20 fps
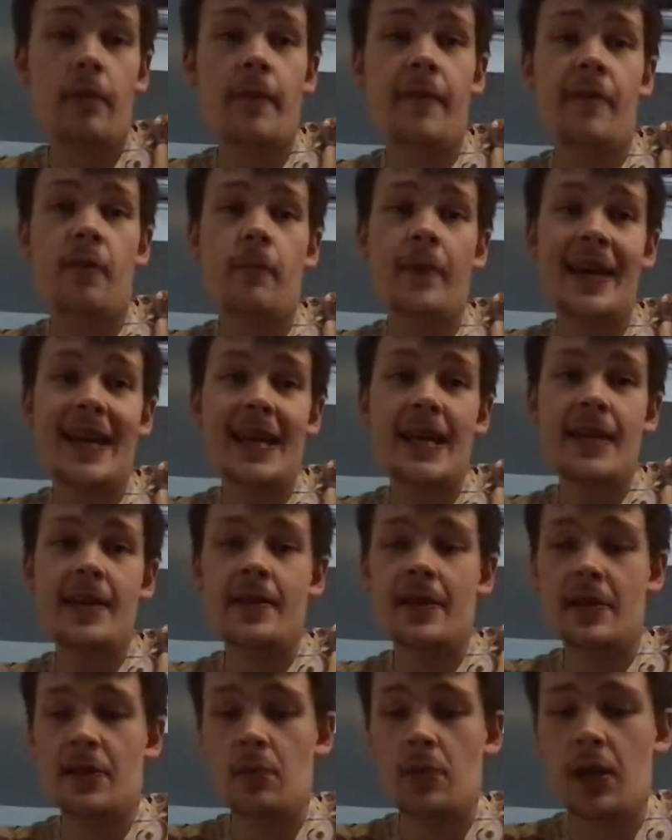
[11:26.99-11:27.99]
coming from
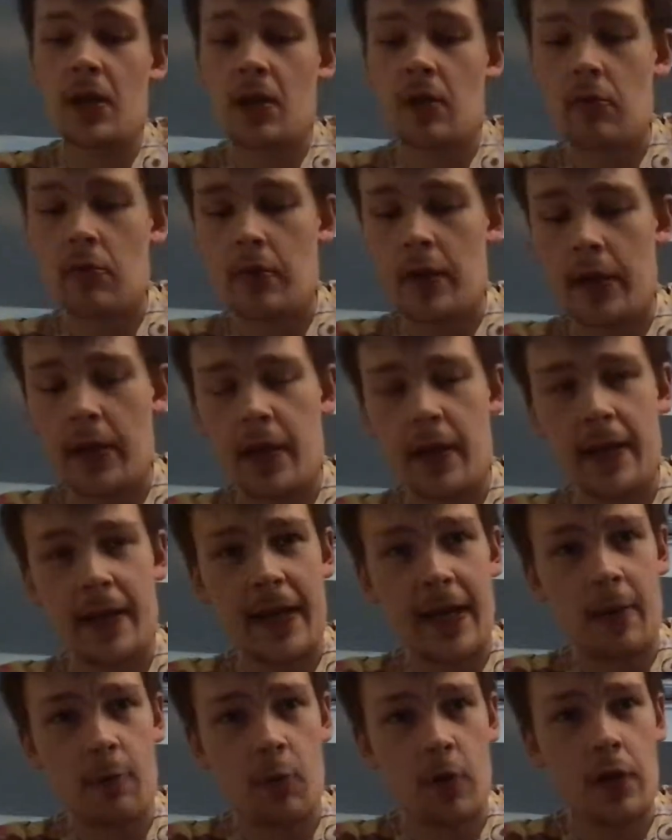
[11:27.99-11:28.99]
behind as well
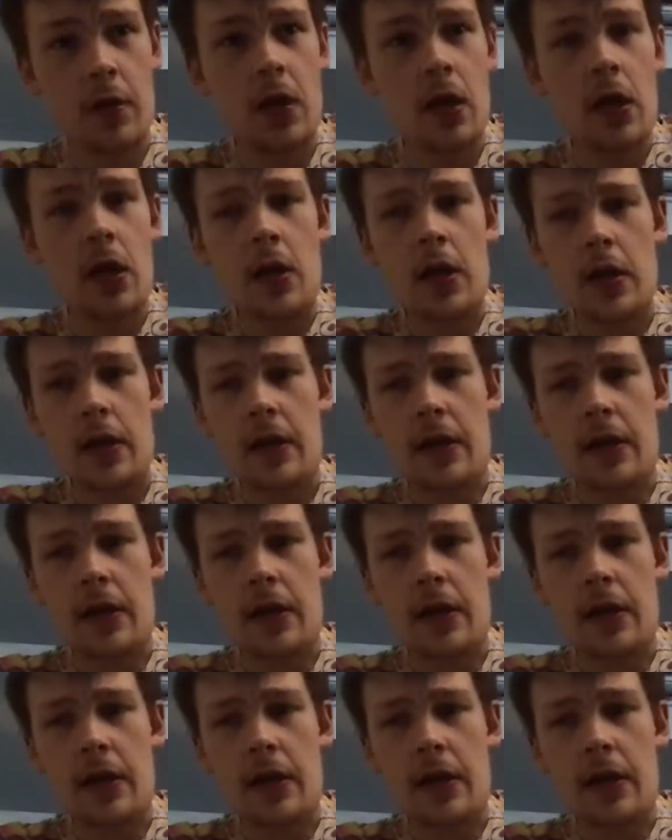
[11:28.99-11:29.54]
in that one,